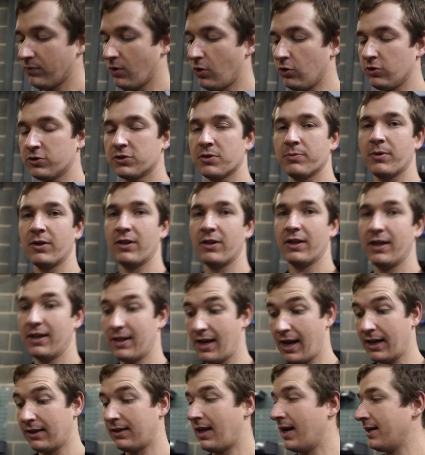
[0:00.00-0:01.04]
ultimately,
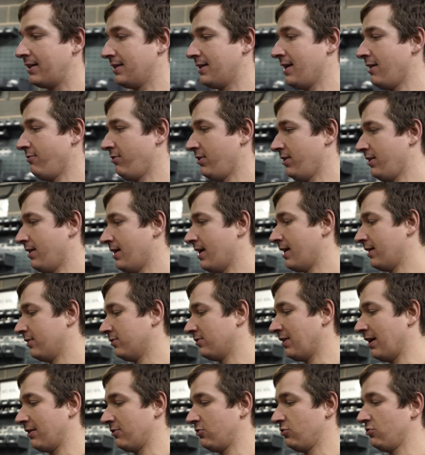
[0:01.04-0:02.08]
I'd like to get rid of that because
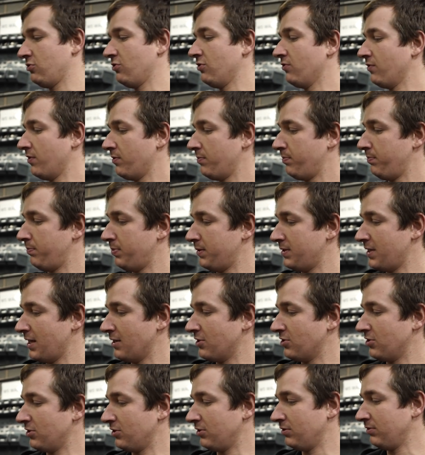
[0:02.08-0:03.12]
that's just another
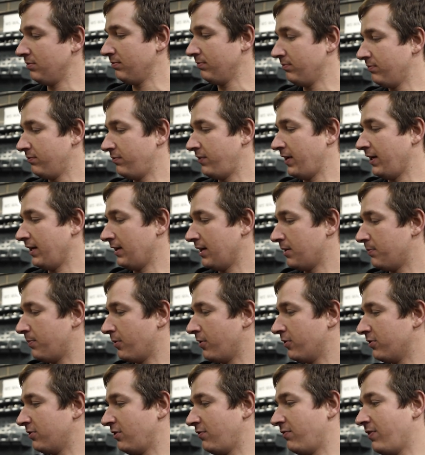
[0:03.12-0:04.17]
potential failure
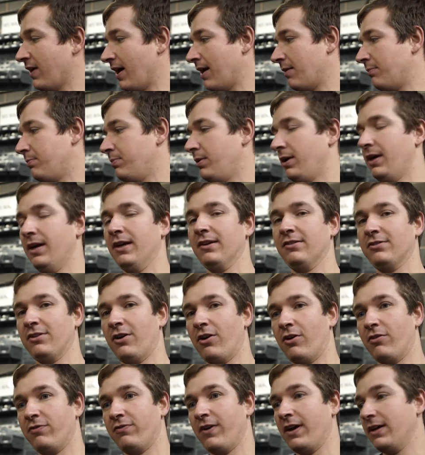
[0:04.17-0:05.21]
point. Because if that breaks
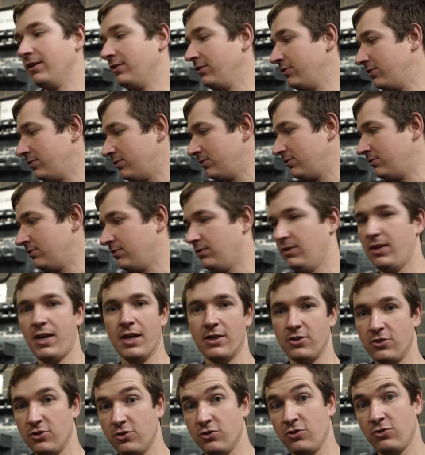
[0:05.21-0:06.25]
or fails, the
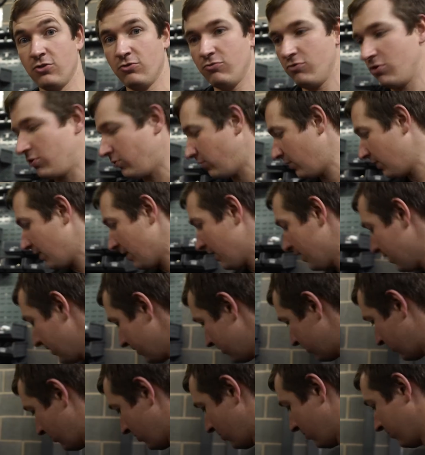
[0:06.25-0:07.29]
engine just don't run.
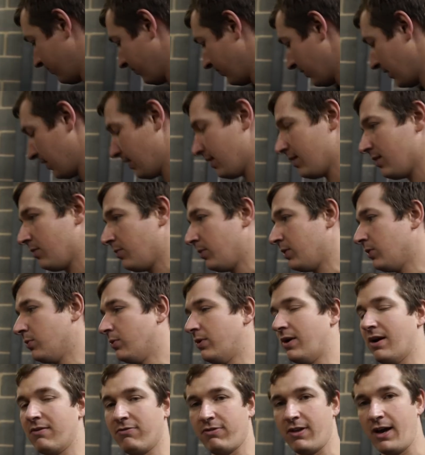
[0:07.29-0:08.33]
So we don't want
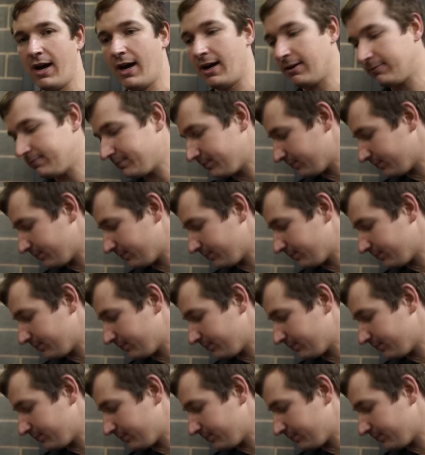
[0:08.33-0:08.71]
to have that.